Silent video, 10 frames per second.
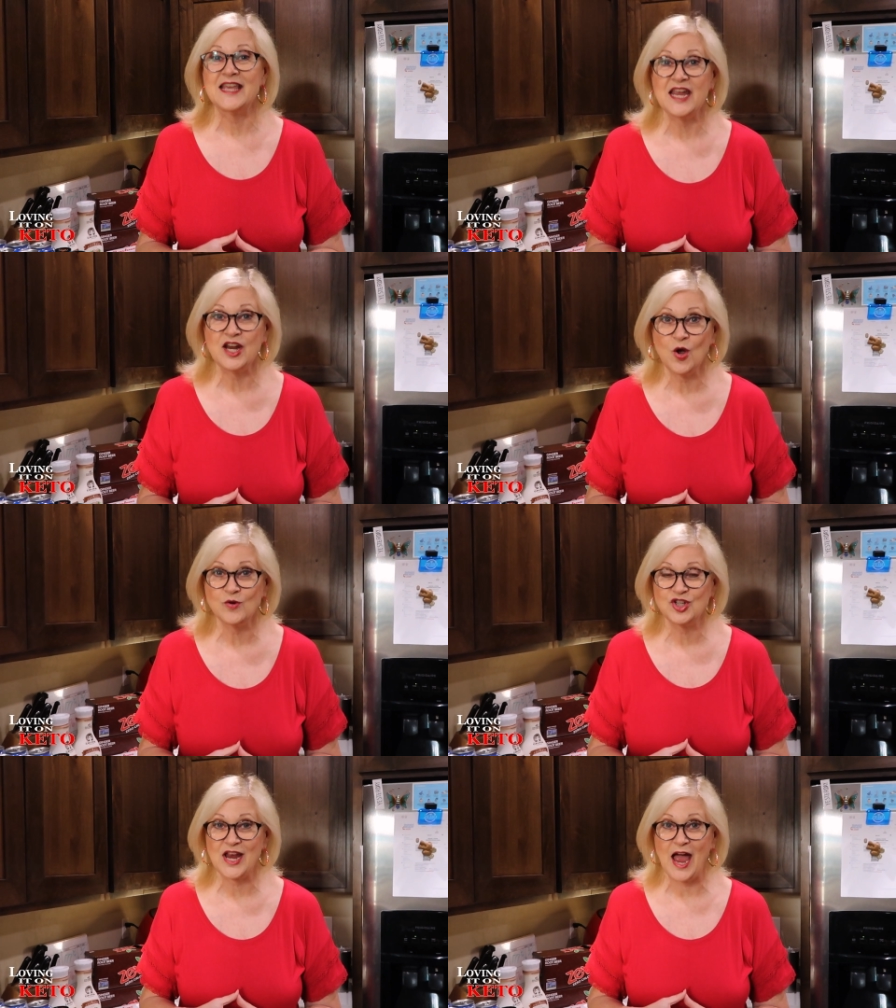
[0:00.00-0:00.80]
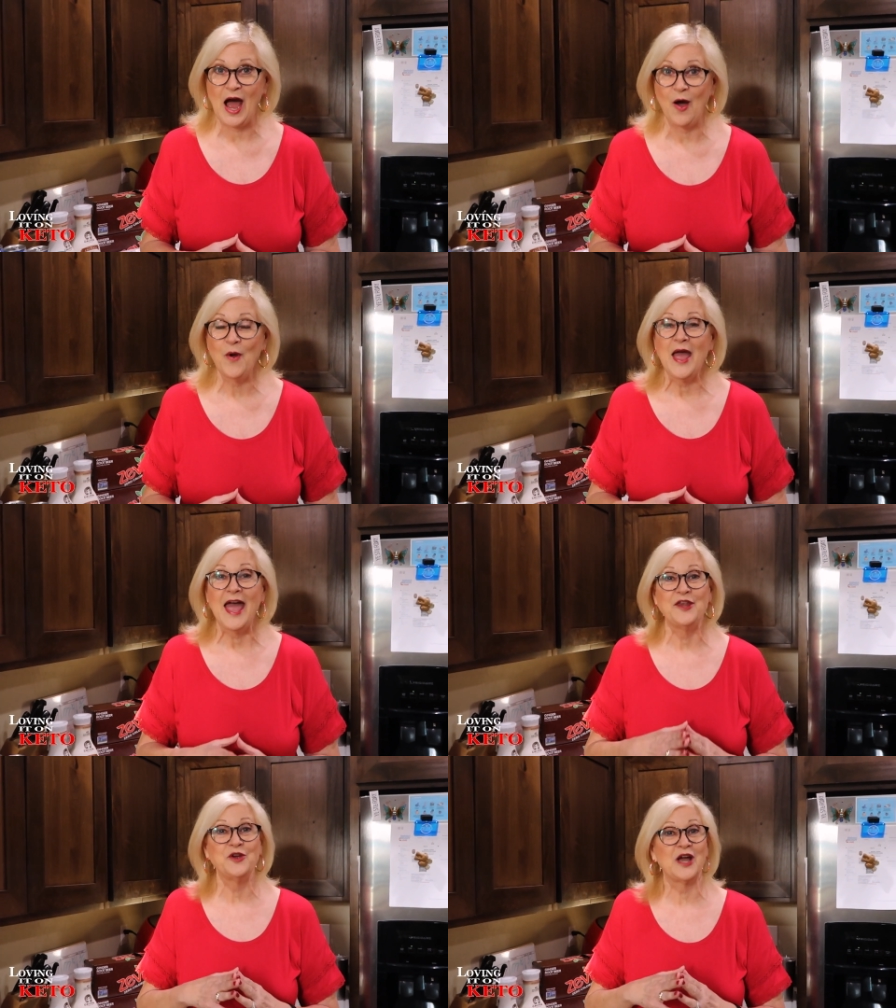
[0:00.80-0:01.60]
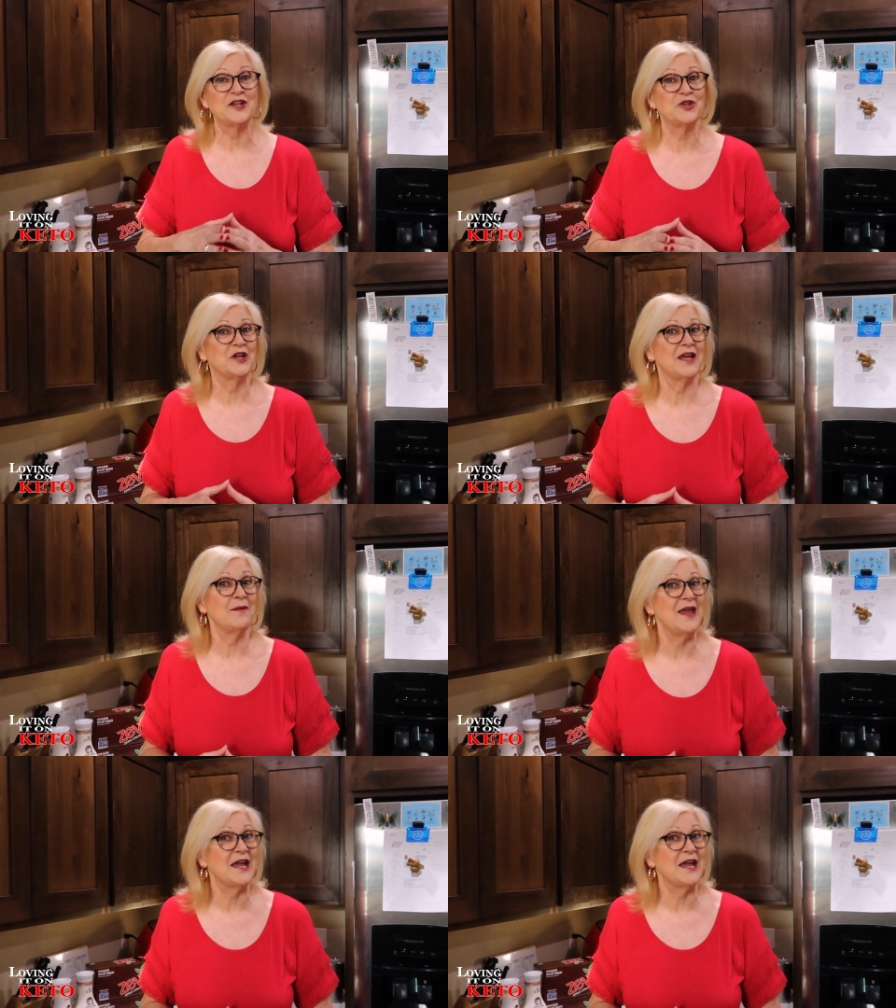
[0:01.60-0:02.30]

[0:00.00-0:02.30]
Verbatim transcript: Keto Chow and you guys are going to